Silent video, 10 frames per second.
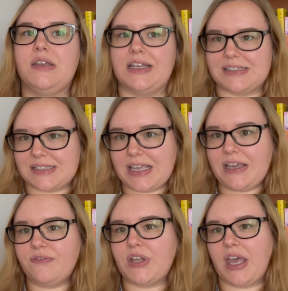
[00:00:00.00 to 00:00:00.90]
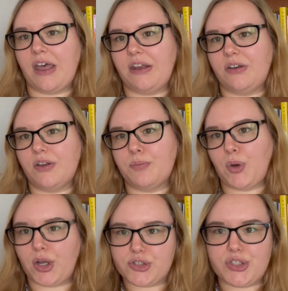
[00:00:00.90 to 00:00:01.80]
enslaved and
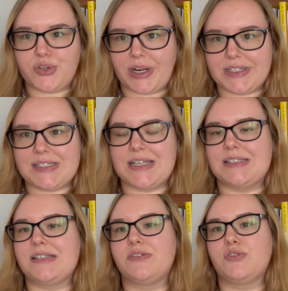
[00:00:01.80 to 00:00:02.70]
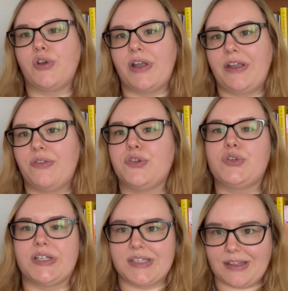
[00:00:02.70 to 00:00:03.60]
brought to the United States during the
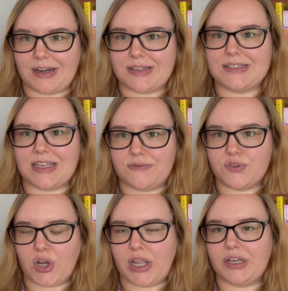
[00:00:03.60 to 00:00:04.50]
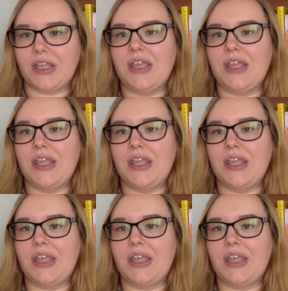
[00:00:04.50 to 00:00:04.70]
transatlantic slave trade.